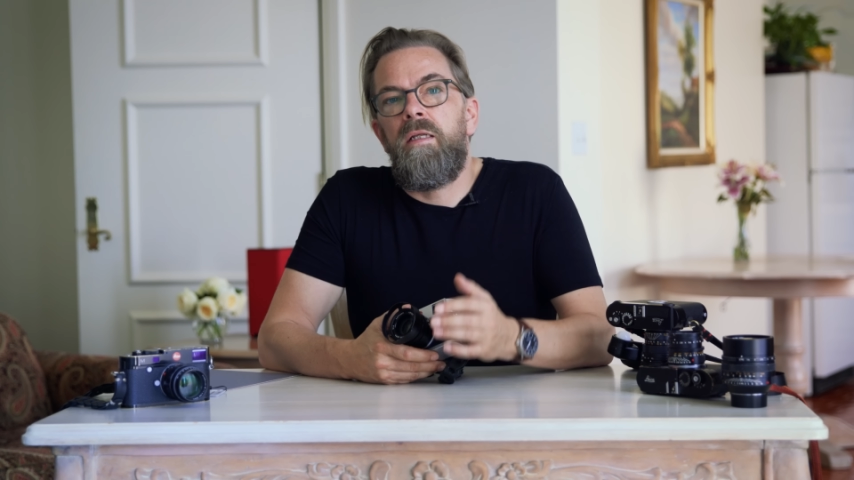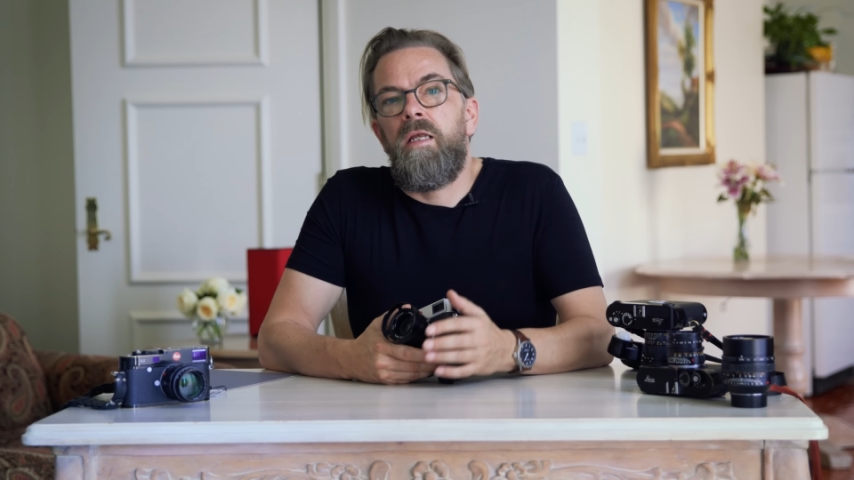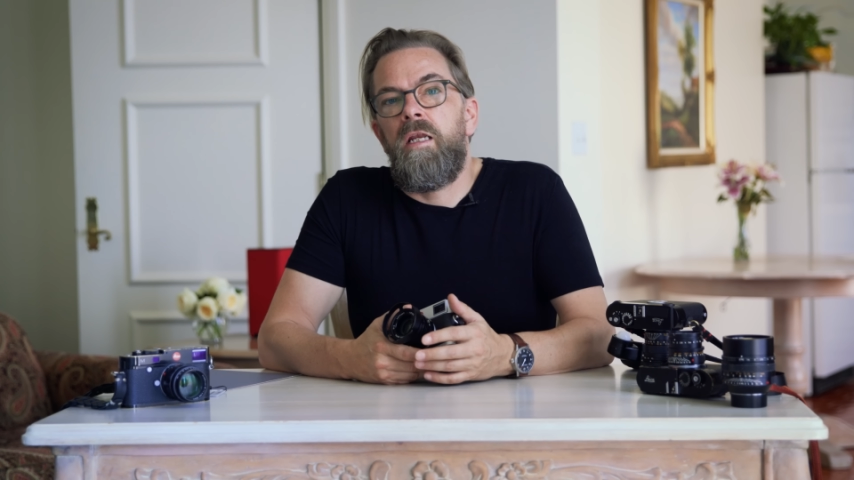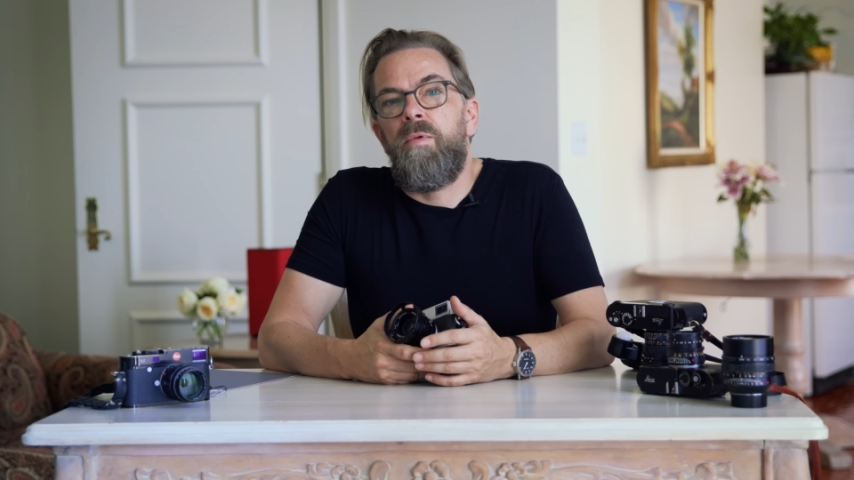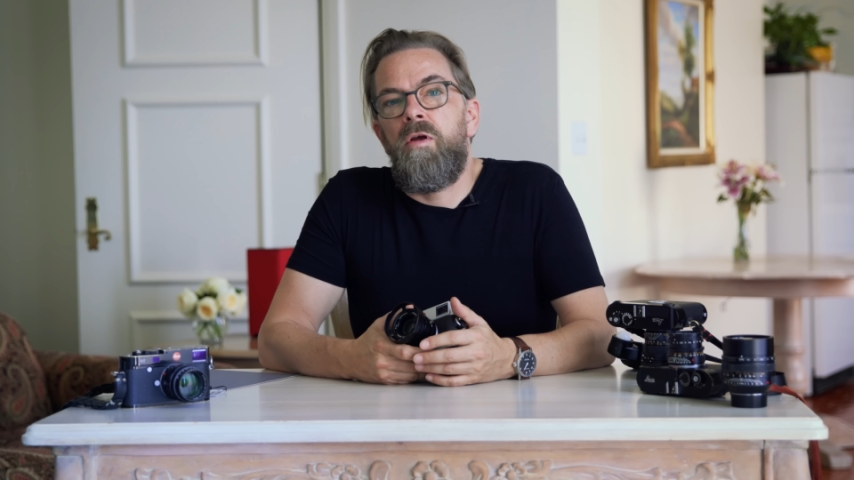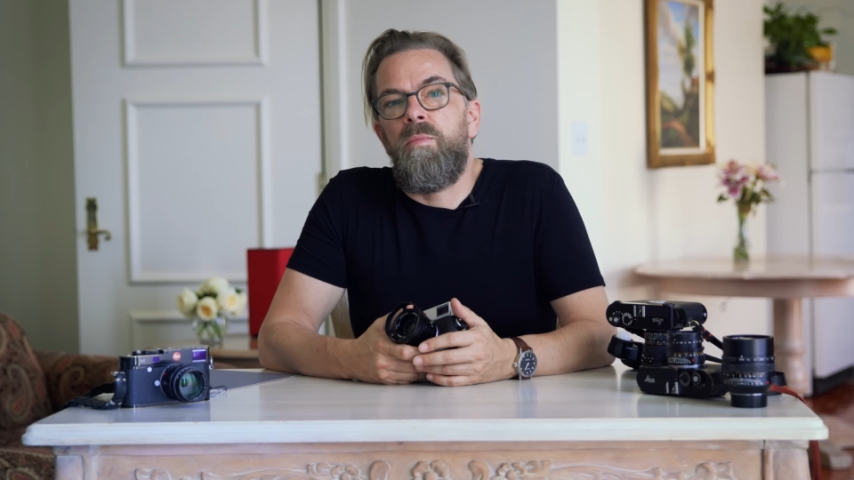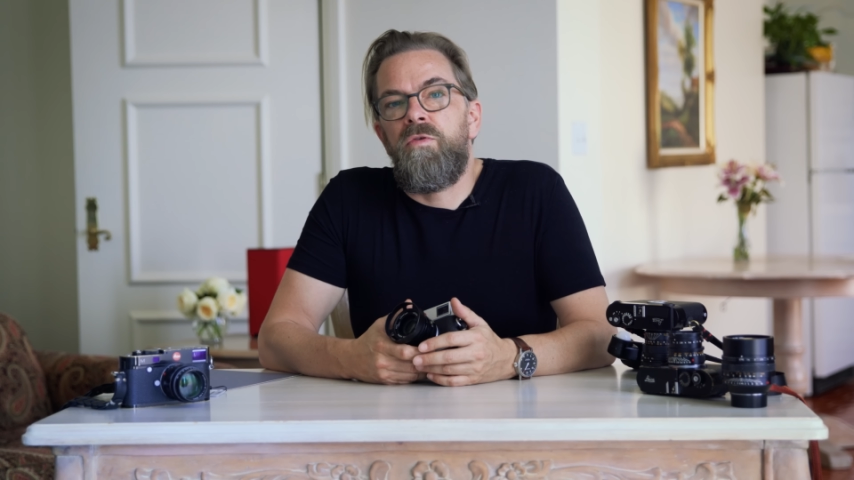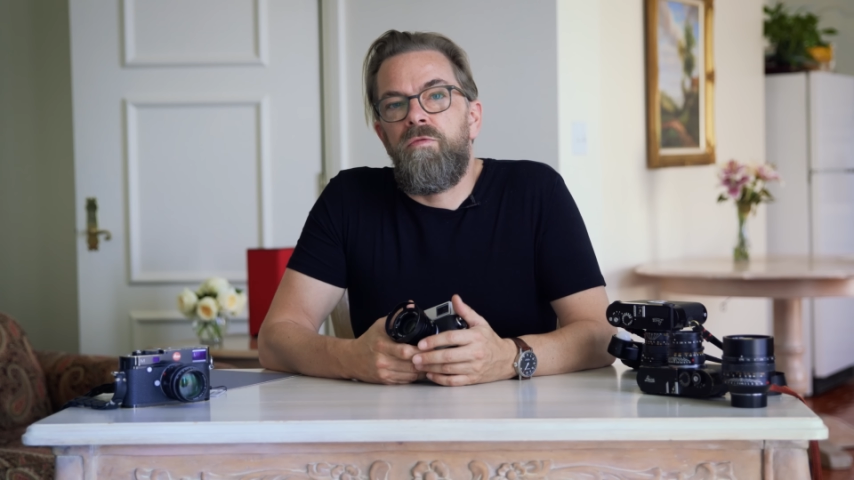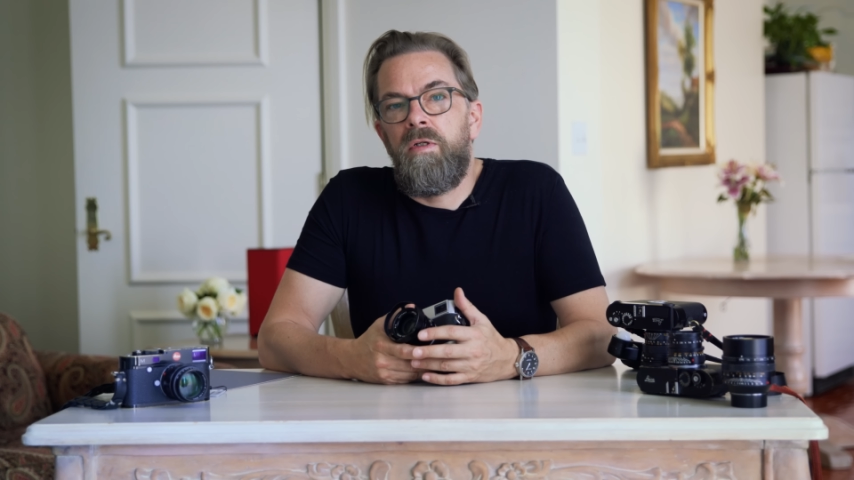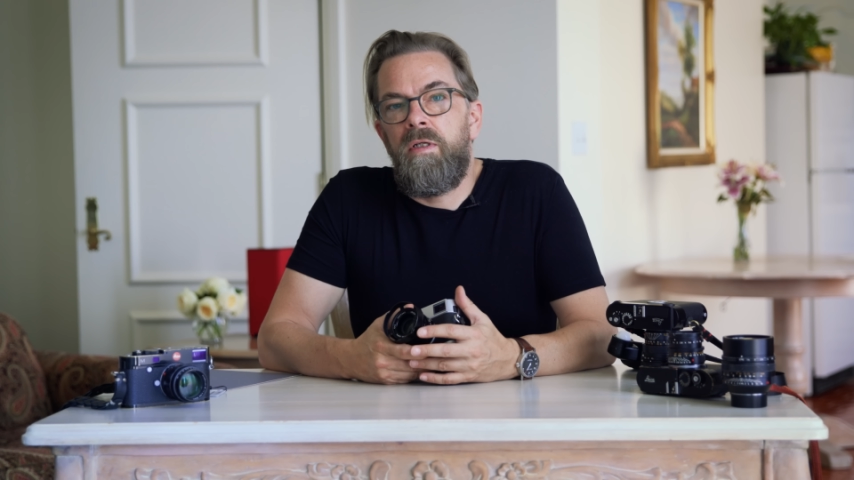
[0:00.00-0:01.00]
then it
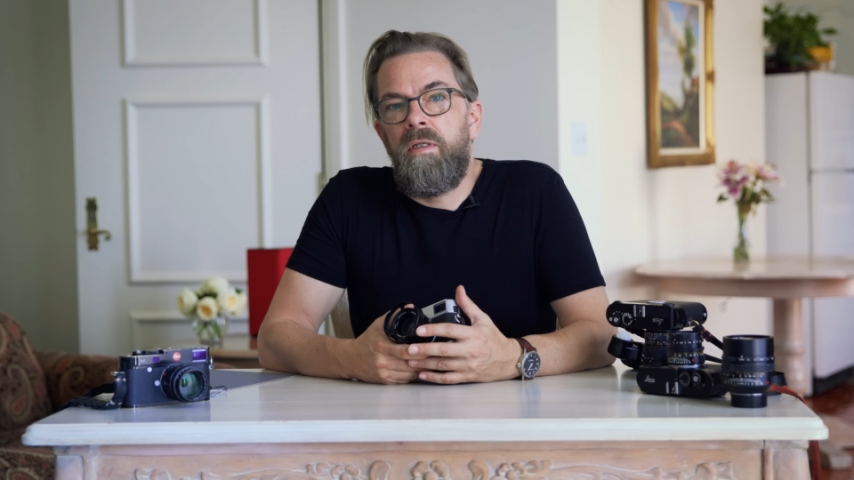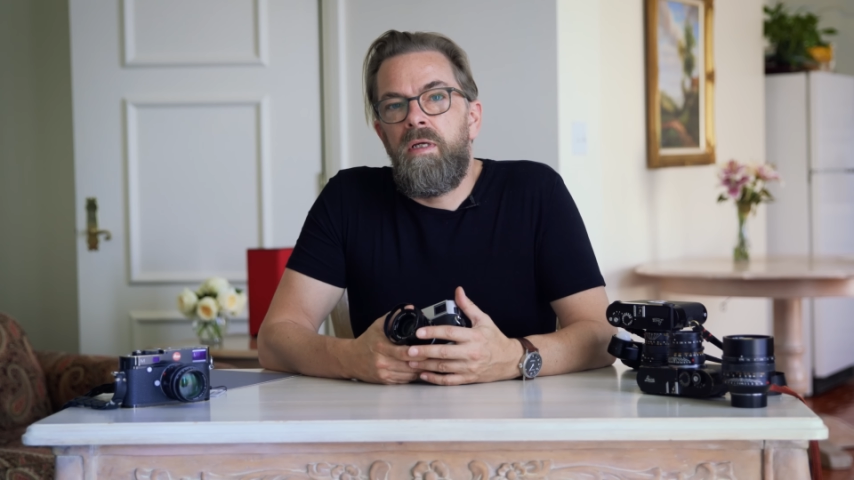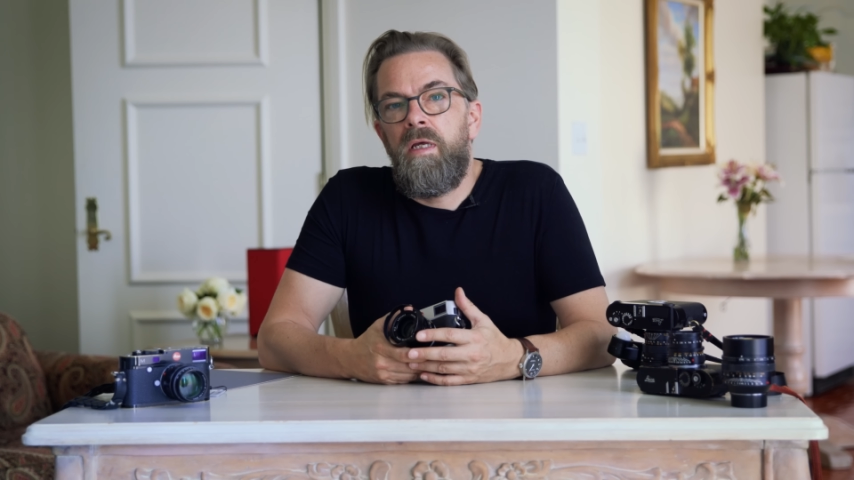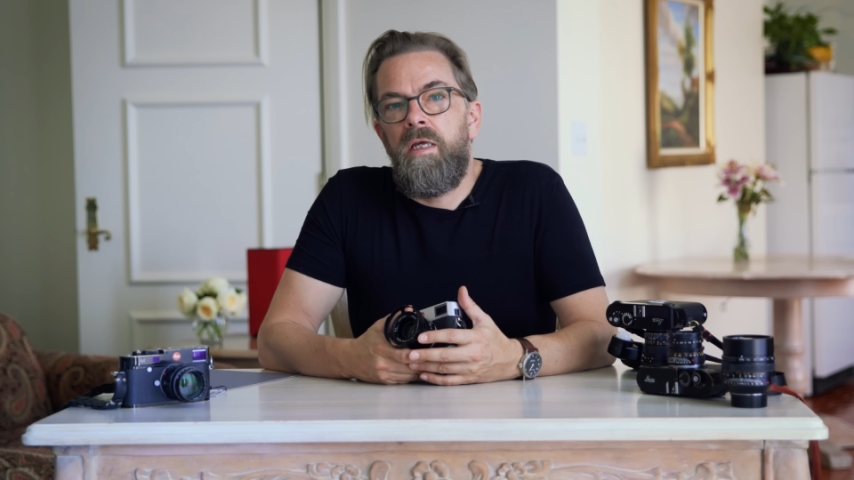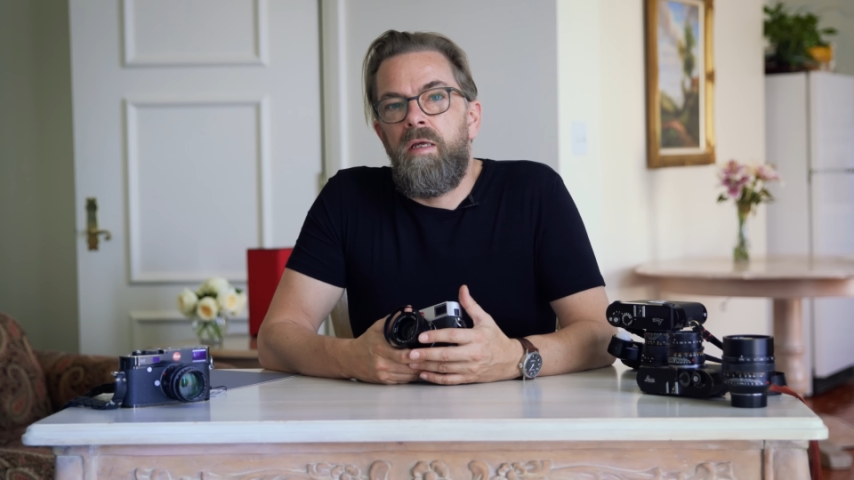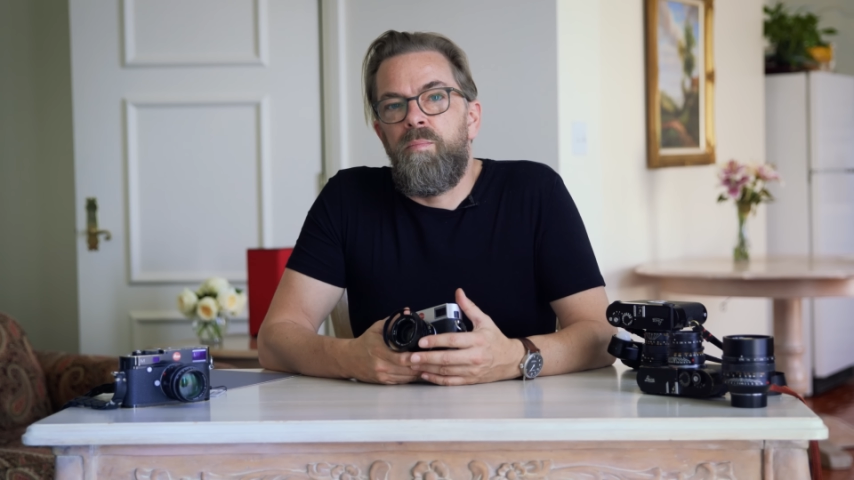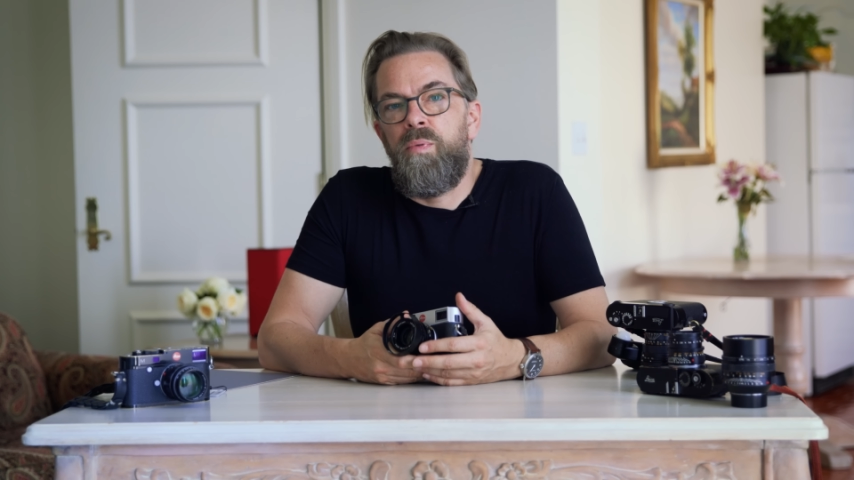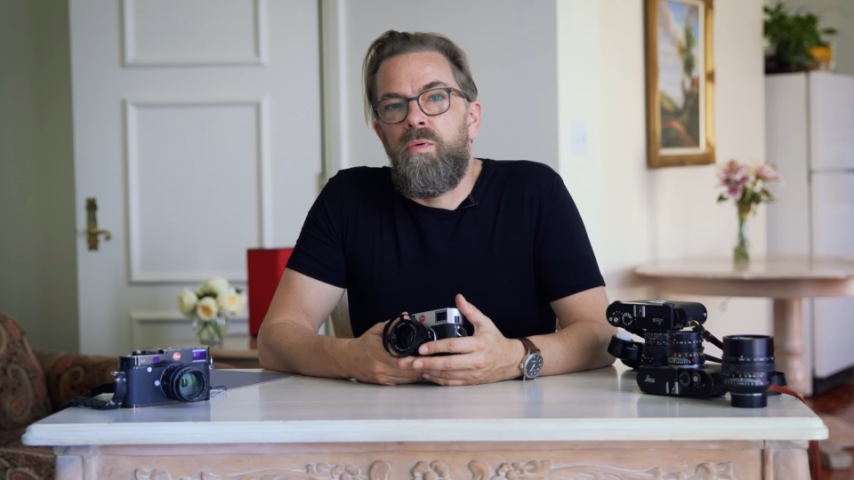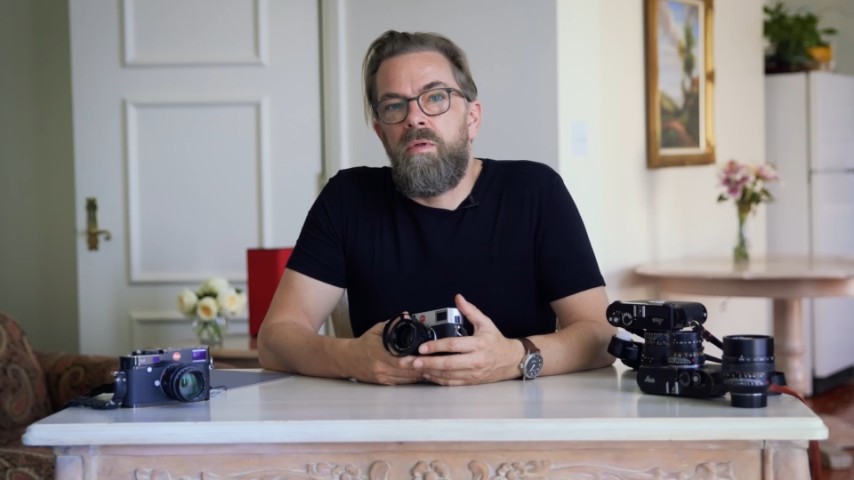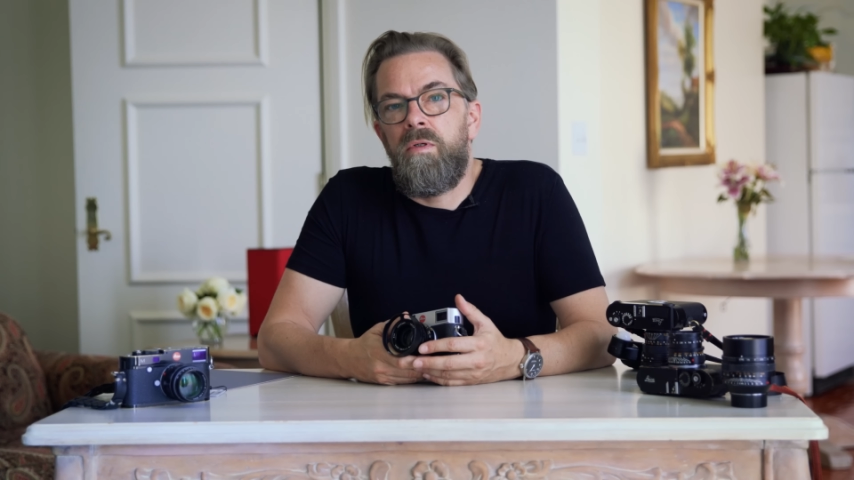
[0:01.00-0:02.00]
becomes really
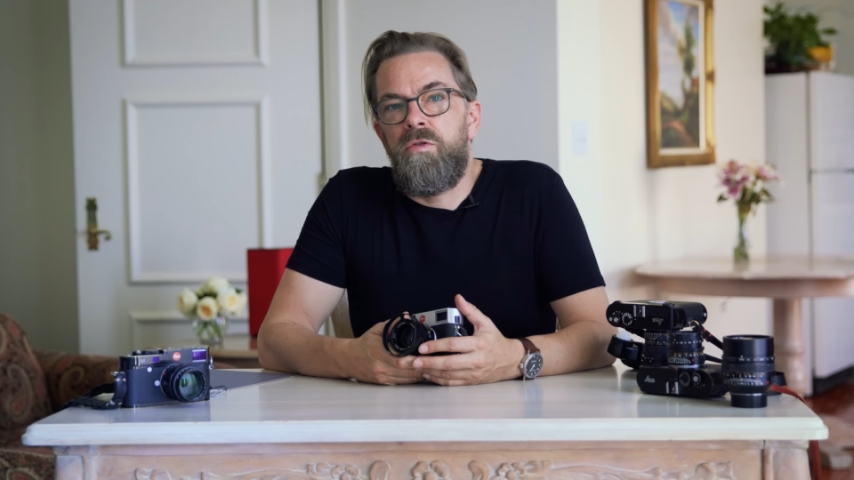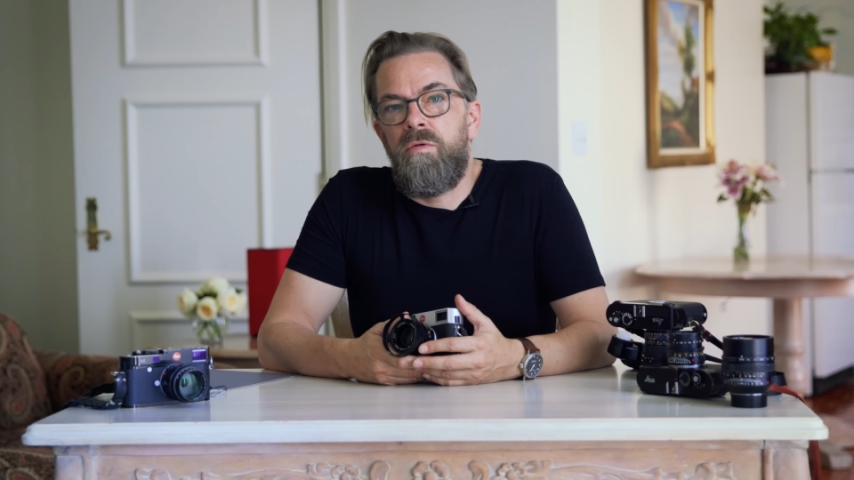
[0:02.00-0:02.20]
important